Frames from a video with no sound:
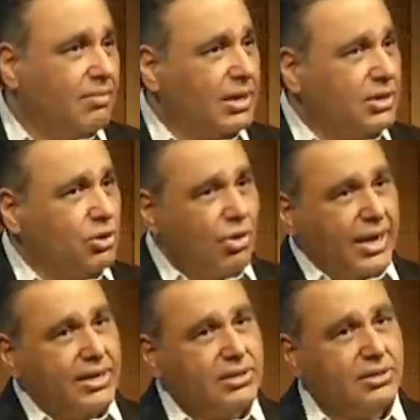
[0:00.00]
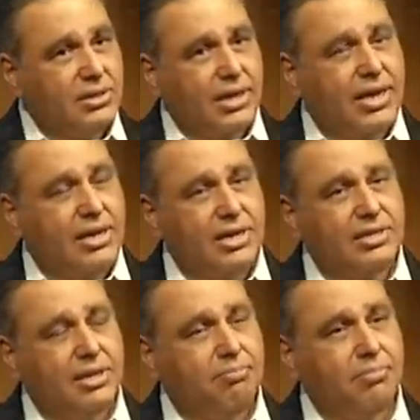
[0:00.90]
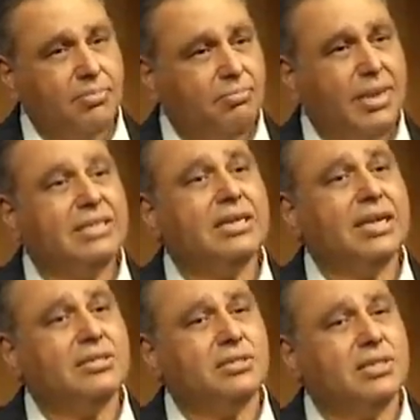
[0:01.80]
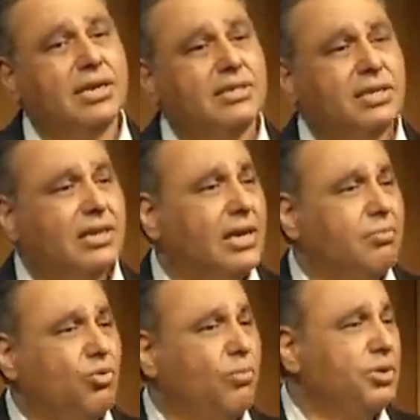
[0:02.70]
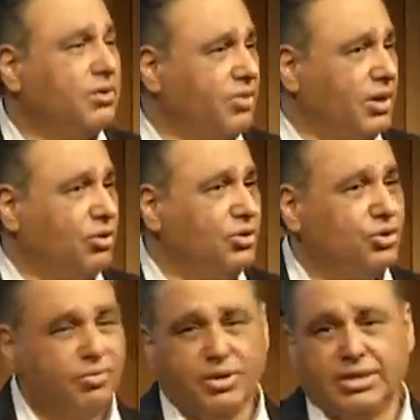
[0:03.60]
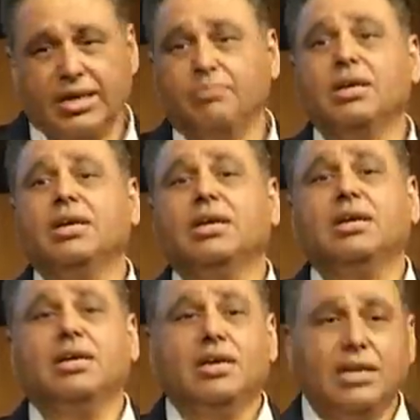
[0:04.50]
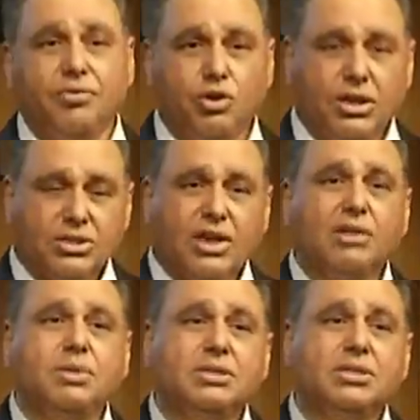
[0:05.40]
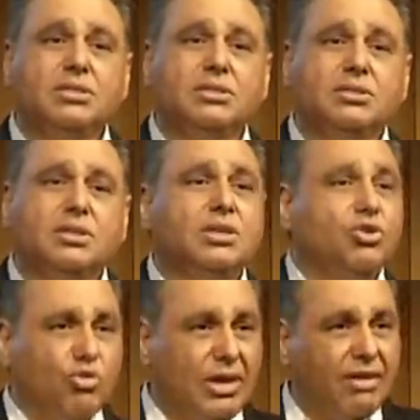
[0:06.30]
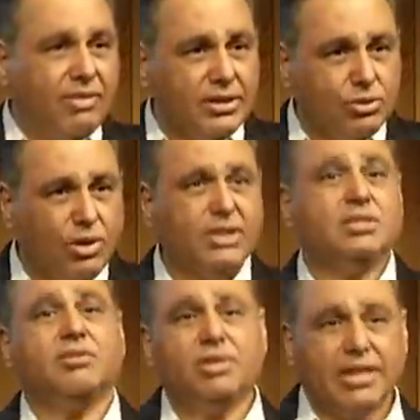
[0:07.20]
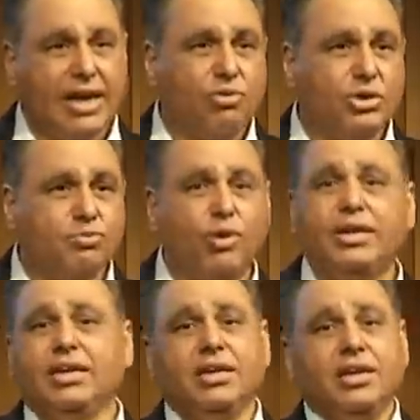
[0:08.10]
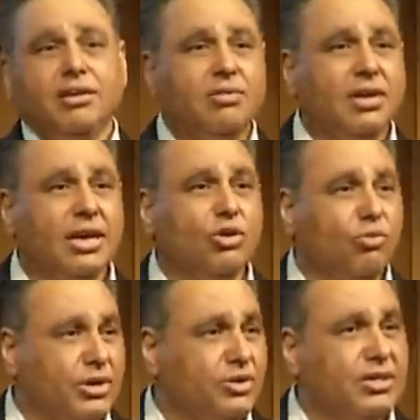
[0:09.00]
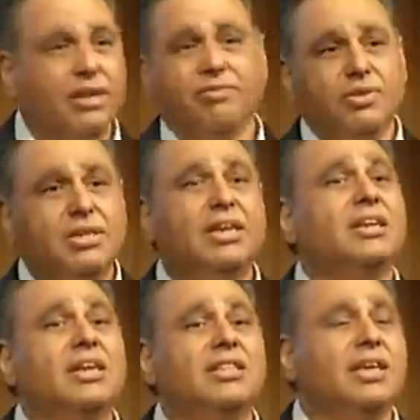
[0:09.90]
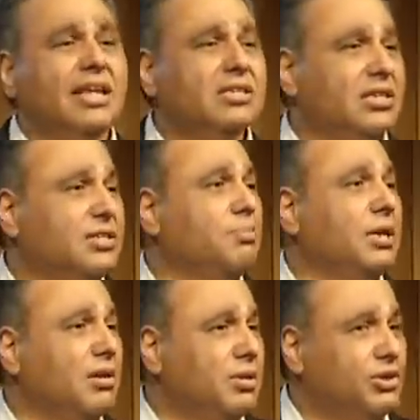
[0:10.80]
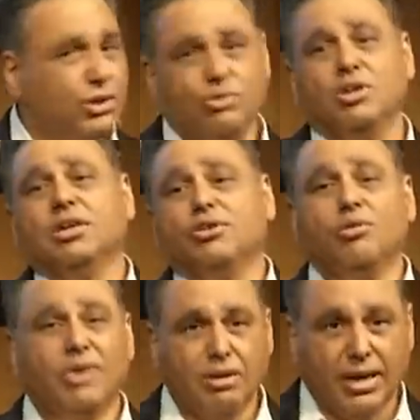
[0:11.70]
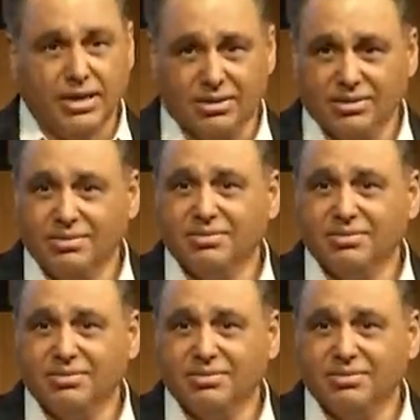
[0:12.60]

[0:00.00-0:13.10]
But you guys, again, it's a mental exercise and not appropriate for a good use of your time. If you're going to start a business, you only have one choice, where the arrow is pointing, get over yourself. Nothing else is applicable to you. Don't worry about it.